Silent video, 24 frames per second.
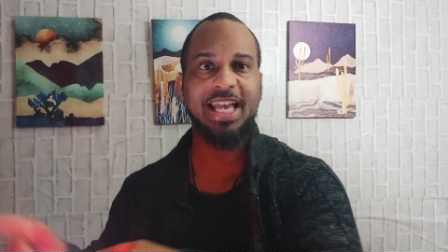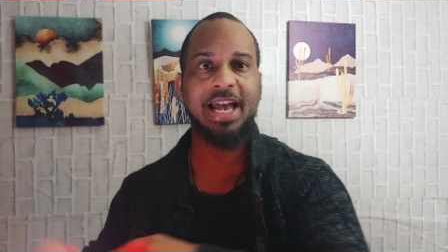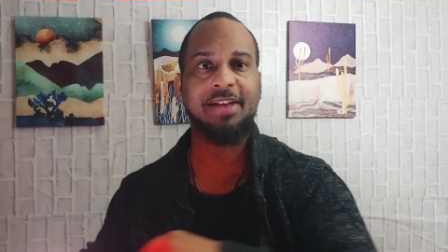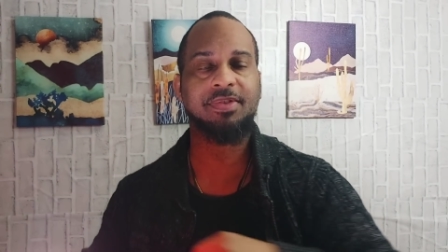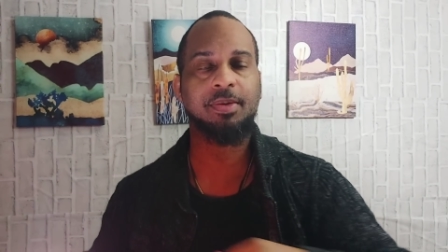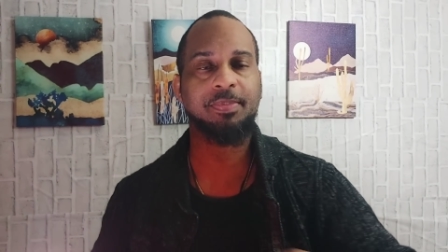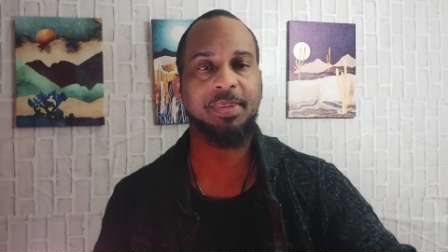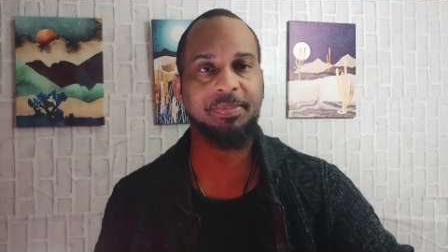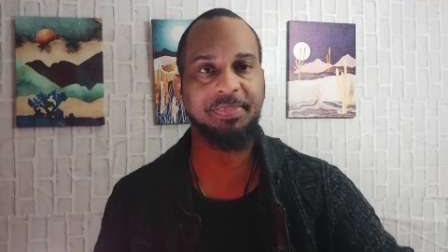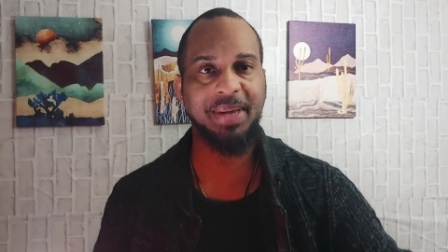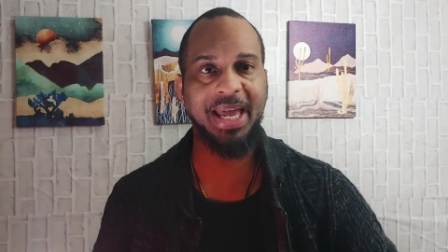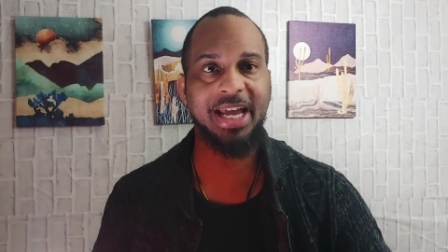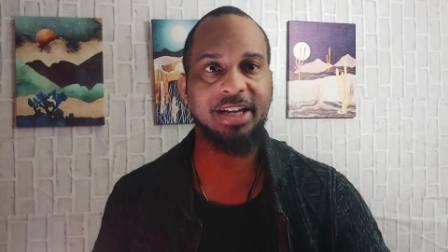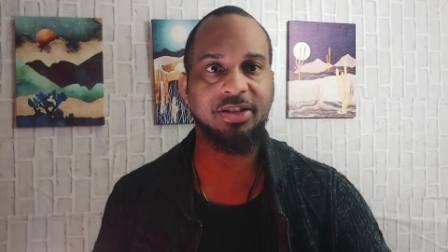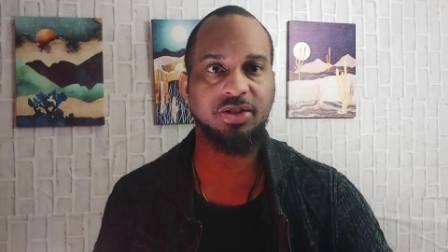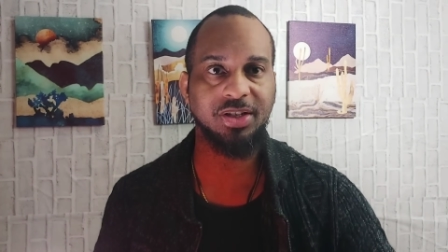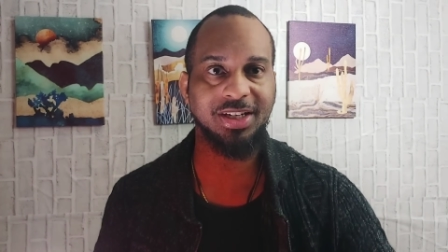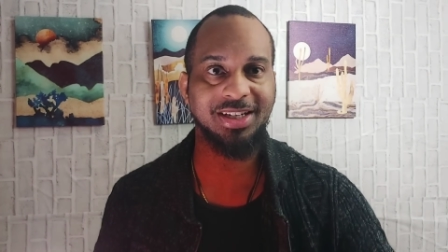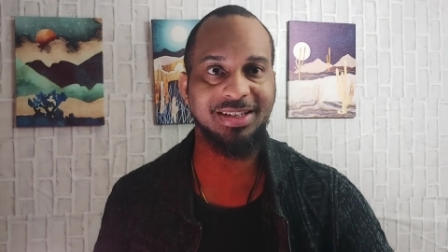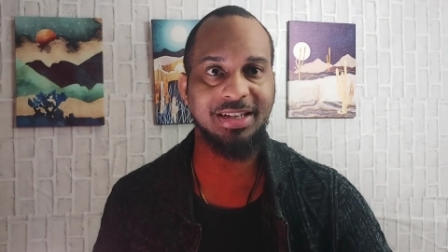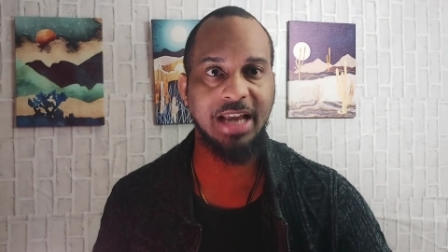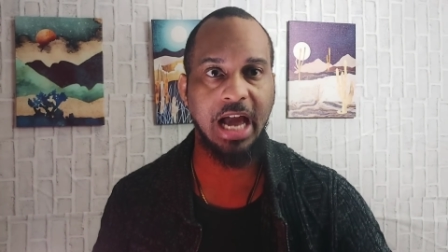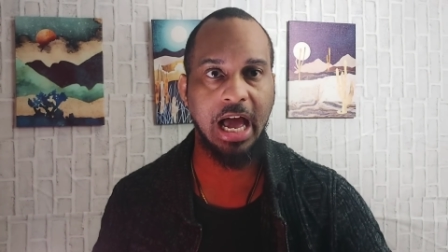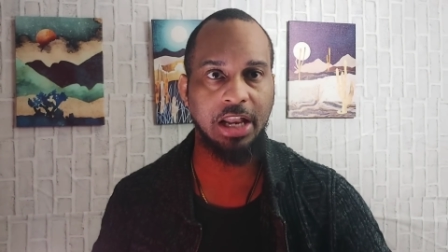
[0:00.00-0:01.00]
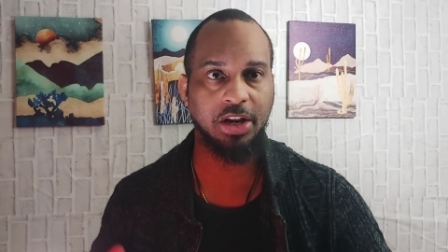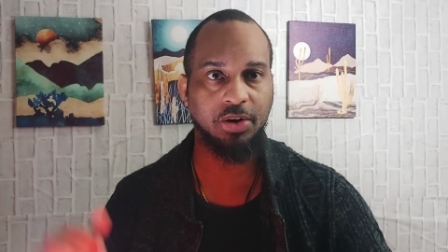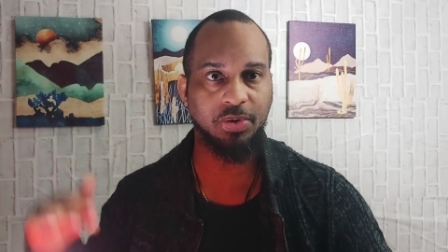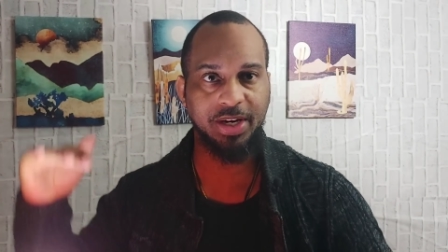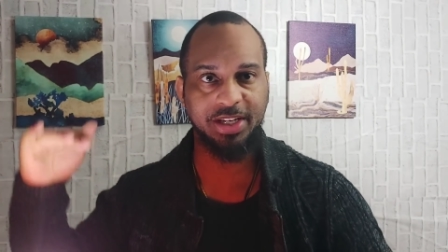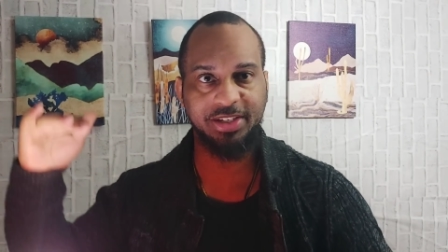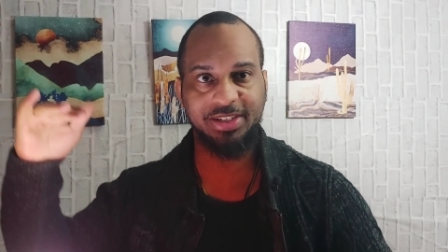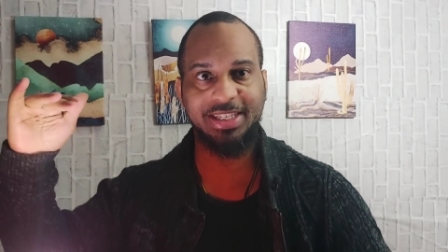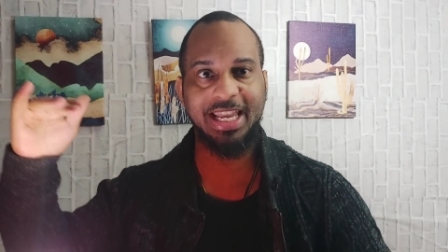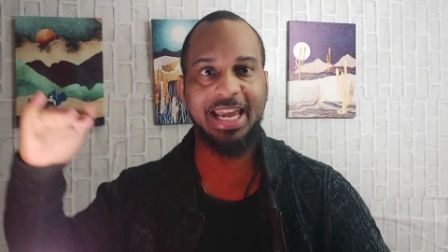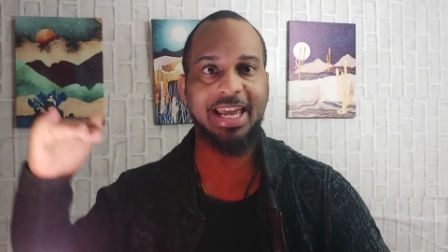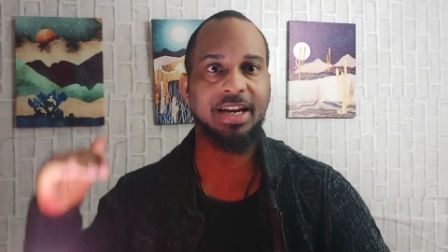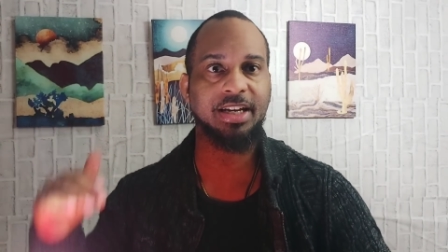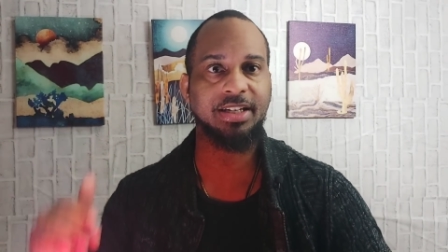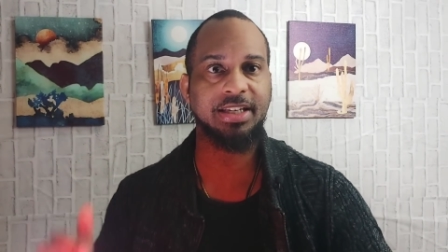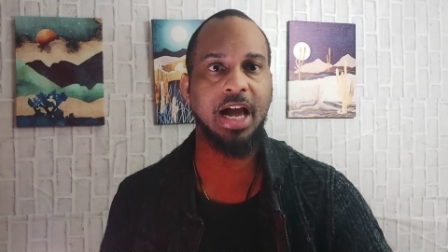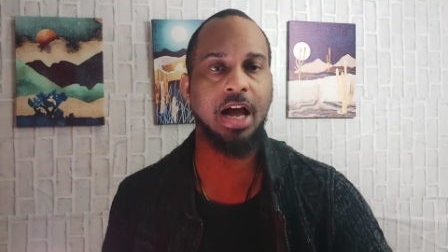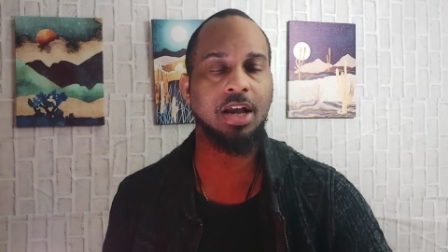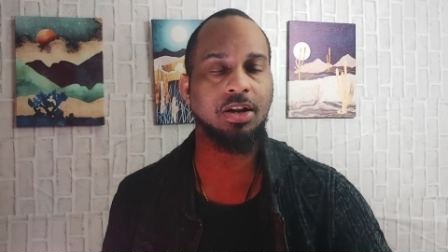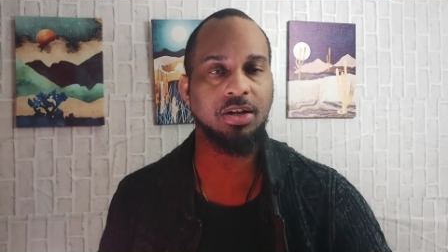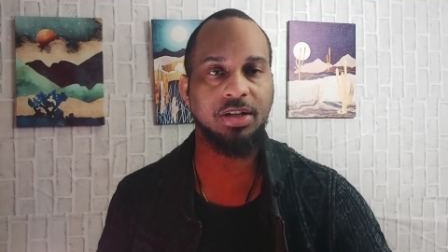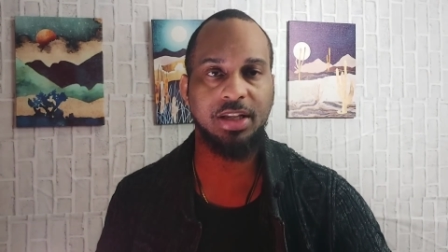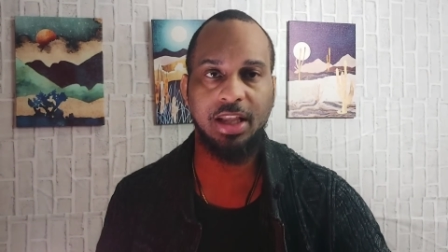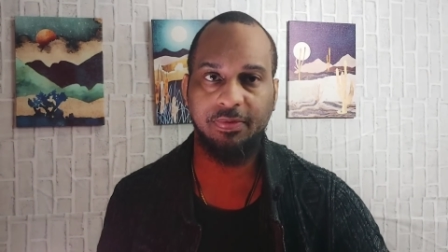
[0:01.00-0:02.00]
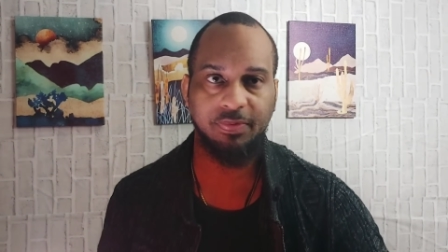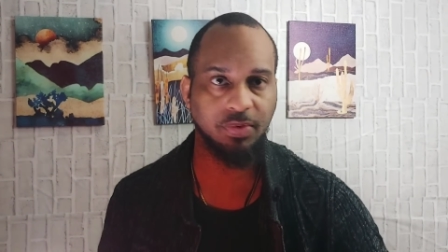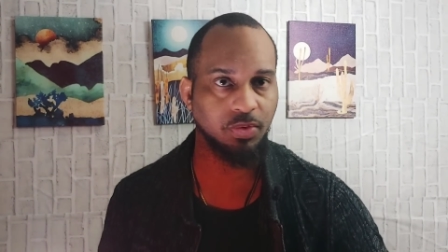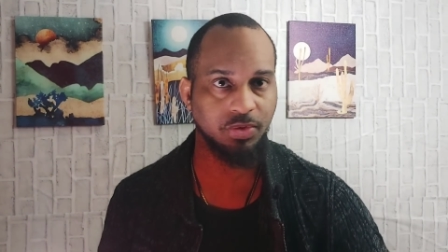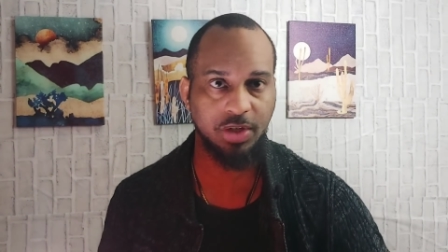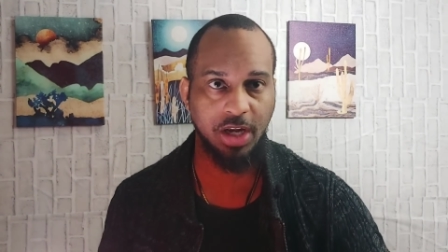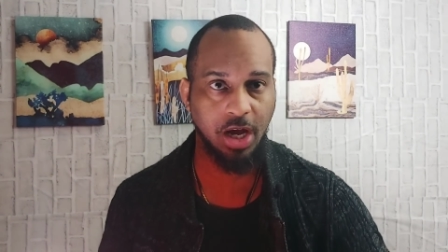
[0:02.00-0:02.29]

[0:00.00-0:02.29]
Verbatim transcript: have to be pegged to the dollar and stay at a dollar level.